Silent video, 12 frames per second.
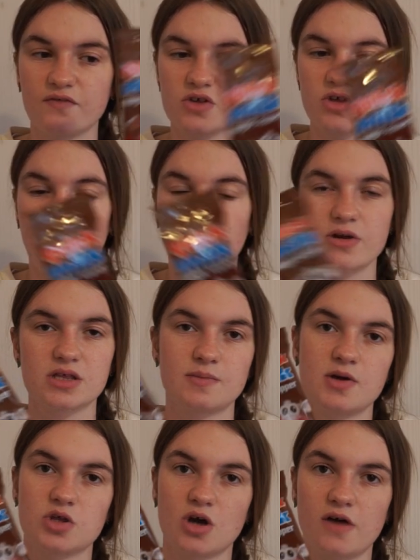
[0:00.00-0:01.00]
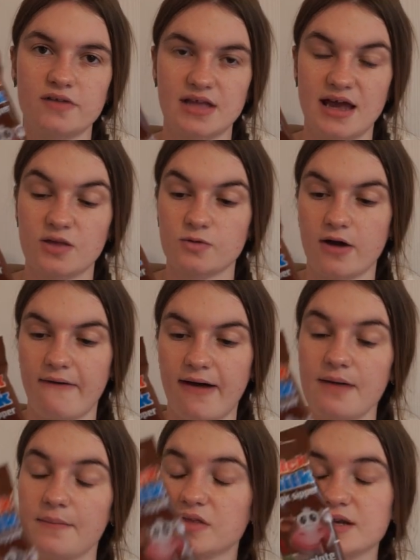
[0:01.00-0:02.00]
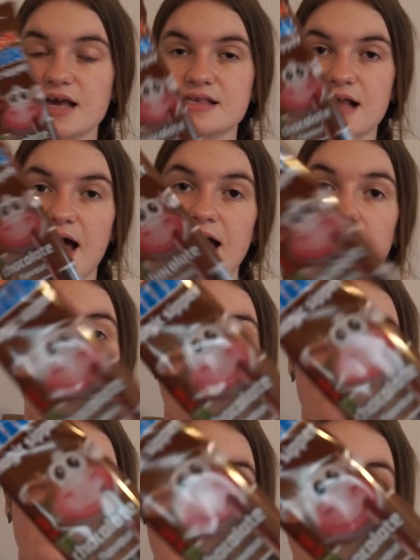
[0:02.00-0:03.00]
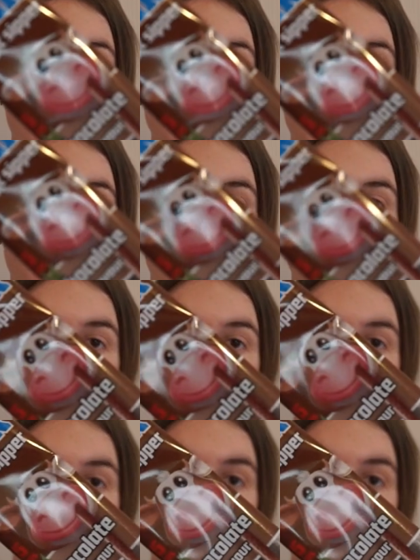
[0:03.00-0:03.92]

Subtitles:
so I wanted to make sure the dates were alright, but the dates are. But yeah, Magic Milk